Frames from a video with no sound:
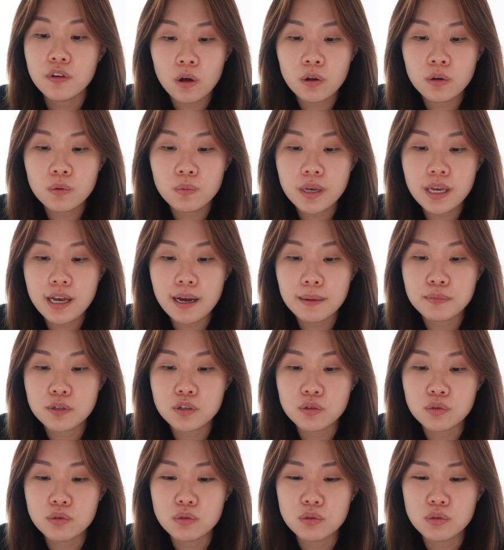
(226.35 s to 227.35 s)
all the way up
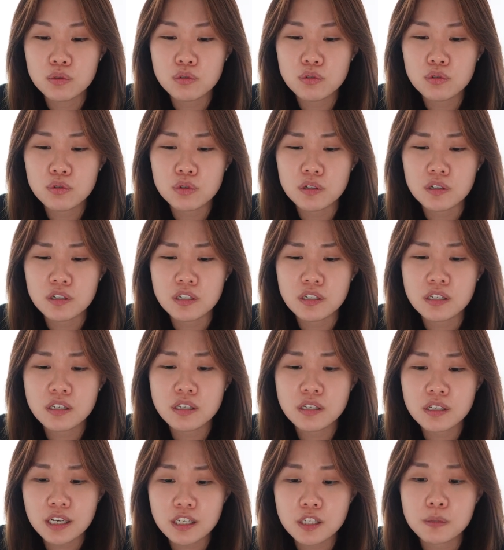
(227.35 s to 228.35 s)
to
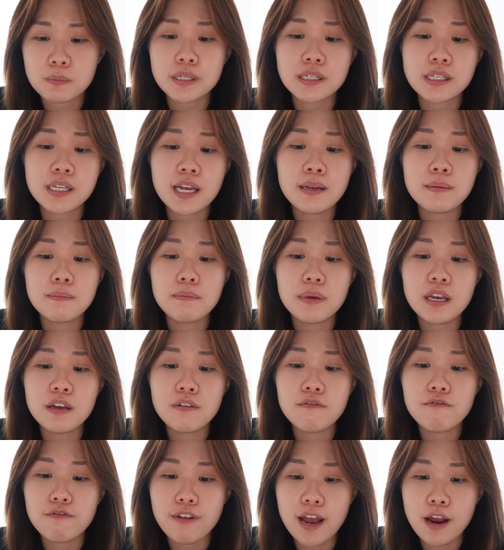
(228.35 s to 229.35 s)
36%
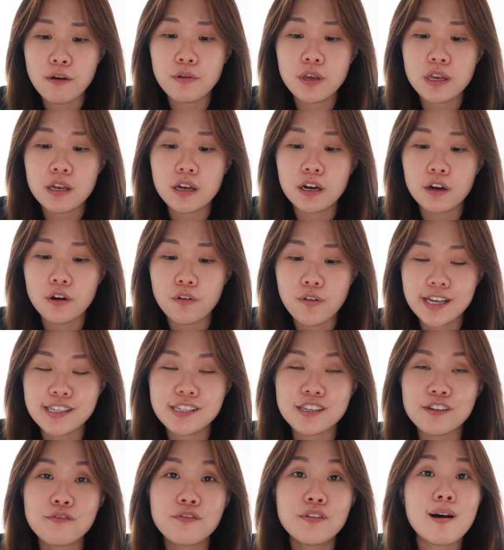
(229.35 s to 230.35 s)
being very
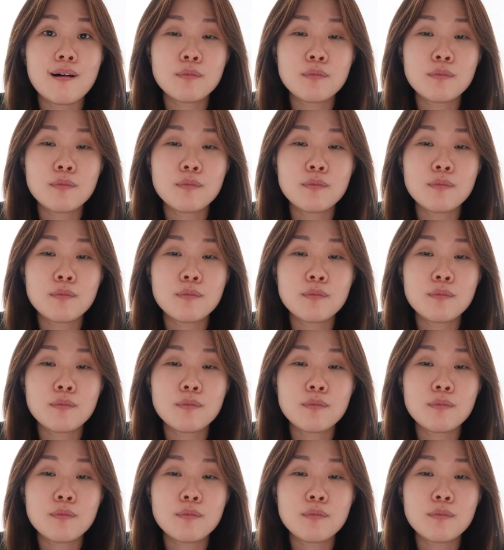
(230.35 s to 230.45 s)
aggressive.